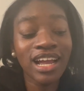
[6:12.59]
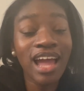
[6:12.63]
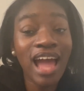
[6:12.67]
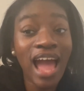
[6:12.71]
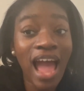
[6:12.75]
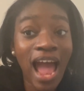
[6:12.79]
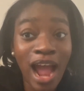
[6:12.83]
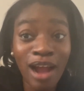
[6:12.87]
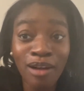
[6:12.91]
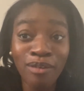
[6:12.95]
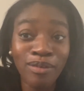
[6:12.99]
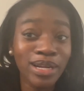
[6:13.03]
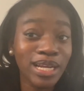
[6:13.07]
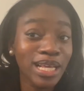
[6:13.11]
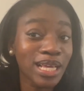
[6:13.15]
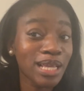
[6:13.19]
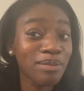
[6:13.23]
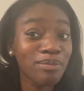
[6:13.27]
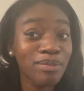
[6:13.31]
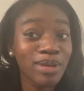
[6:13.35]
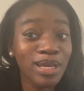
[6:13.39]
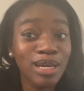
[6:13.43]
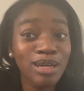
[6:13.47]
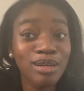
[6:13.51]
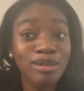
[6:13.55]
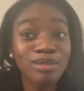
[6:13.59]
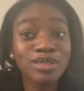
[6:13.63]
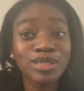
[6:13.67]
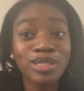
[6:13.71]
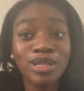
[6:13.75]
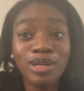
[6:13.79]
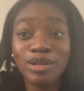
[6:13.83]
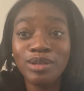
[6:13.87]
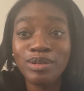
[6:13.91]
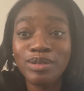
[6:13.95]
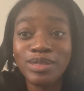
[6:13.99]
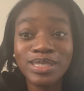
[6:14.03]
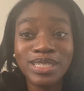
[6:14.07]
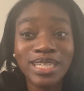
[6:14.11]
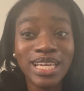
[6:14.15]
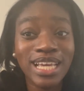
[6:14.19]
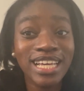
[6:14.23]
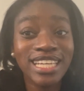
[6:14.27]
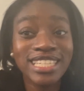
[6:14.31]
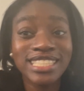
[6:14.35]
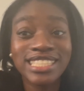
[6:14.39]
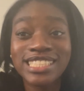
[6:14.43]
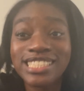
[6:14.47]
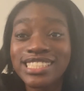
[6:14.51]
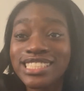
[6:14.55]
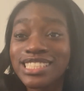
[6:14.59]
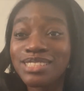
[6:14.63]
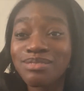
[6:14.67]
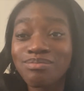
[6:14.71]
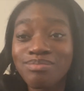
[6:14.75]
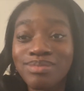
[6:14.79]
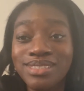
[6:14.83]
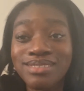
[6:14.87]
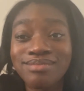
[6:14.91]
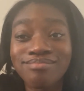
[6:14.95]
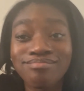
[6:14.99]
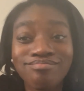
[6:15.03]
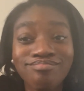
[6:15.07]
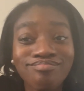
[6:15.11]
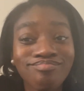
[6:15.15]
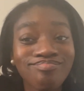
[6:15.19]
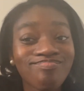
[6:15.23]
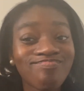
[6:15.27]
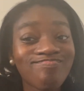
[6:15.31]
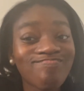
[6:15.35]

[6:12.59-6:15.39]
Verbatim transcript: Howard email. So yeah, she just been